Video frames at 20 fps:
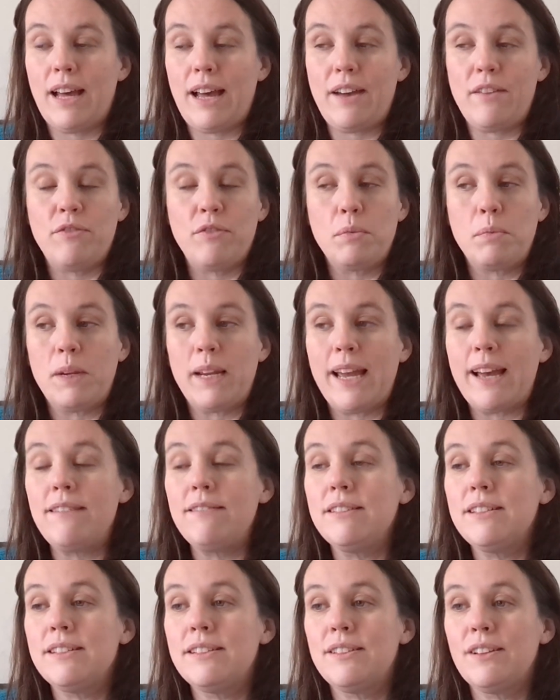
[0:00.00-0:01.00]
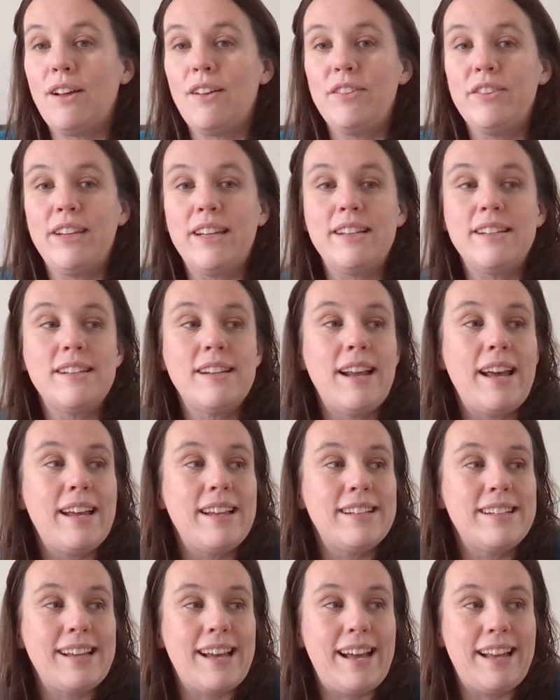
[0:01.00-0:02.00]
everybody else on the
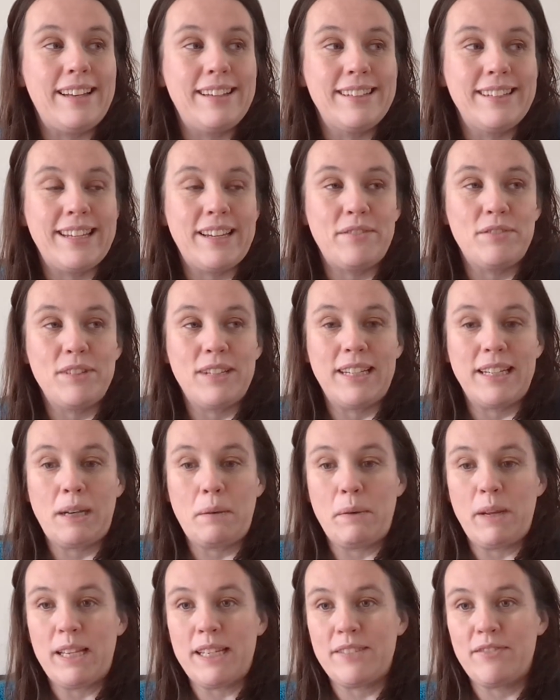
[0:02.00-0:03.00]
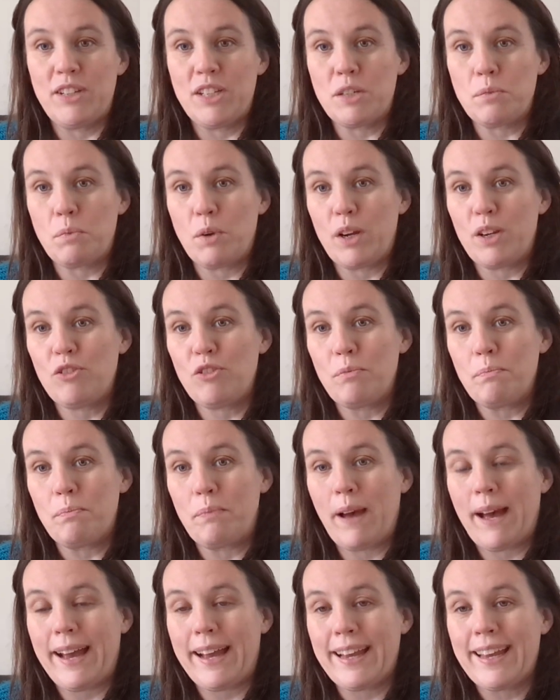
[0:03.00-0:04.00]
internet and give a little bit of inspiration
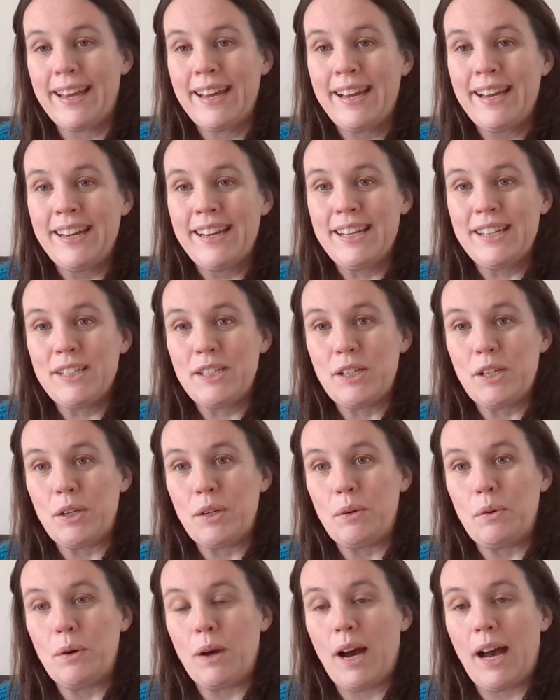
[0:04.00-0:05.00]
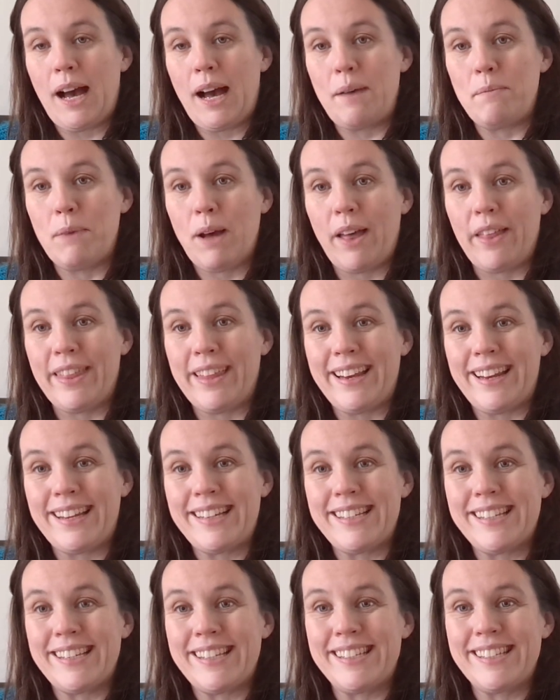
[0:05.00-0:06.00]
back to other
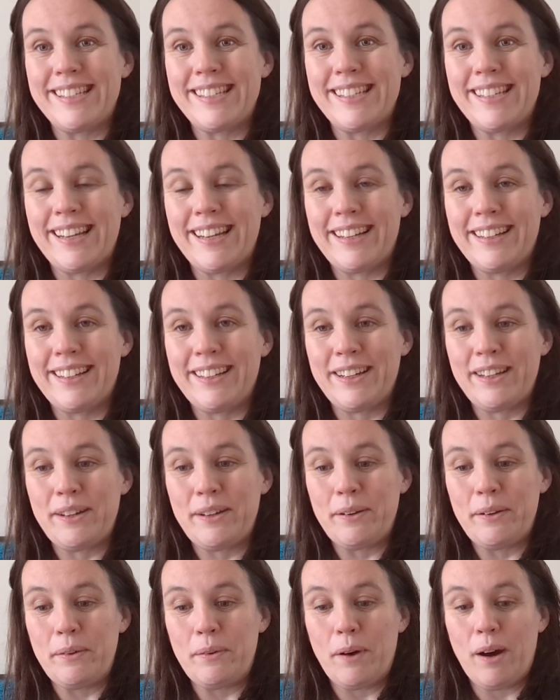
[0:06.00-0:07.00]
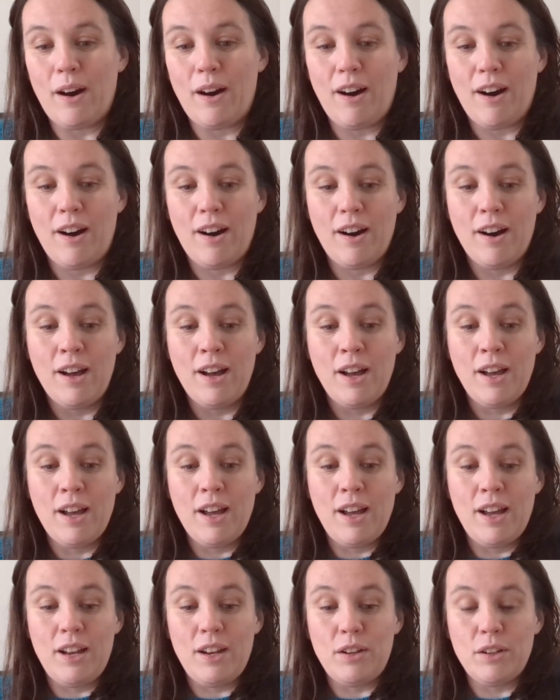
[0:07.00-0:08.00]
knitters who are
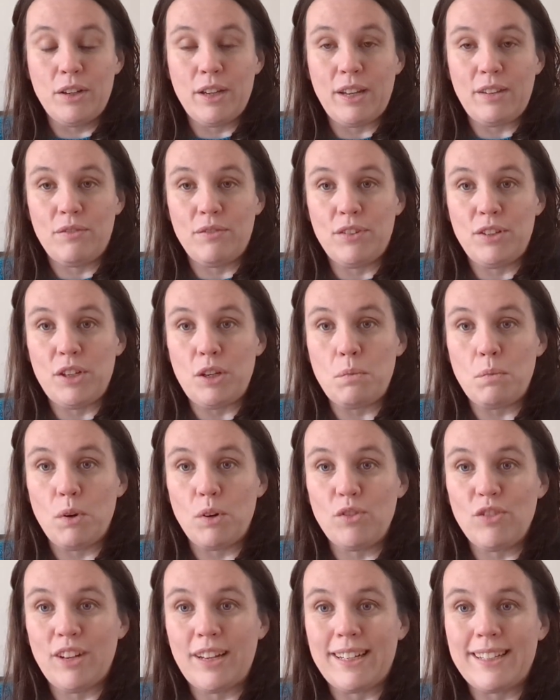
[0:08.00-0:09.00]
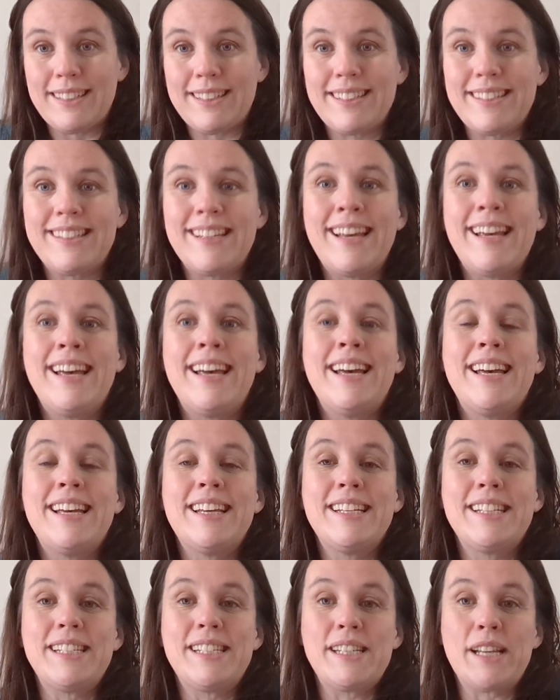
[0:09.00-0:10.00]
looking for new projects.
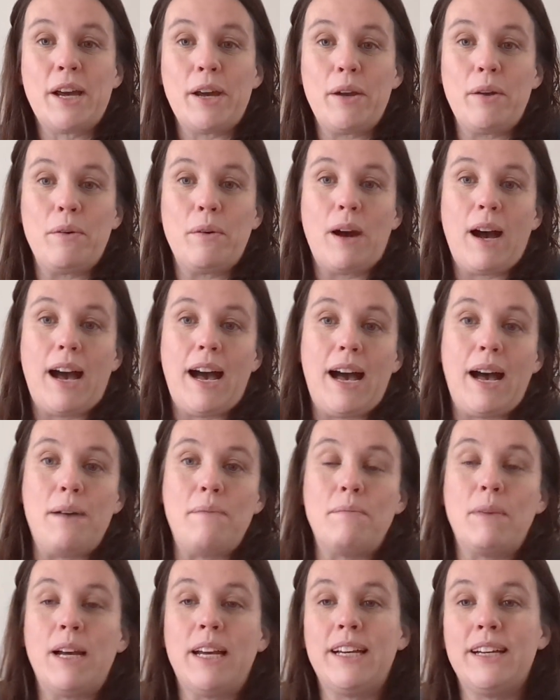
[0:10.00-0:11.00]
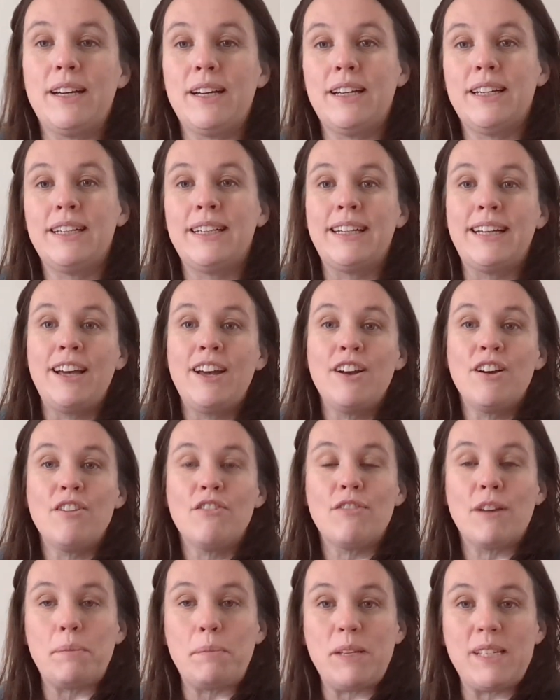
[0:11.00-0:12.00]
So
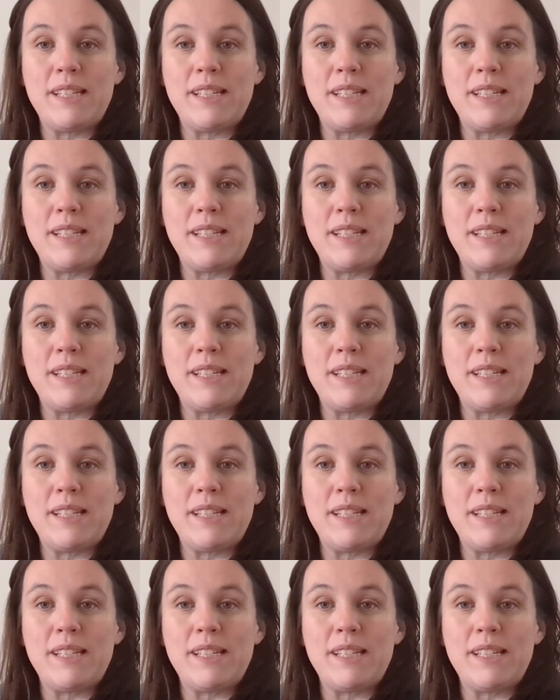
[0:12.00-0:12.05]
grab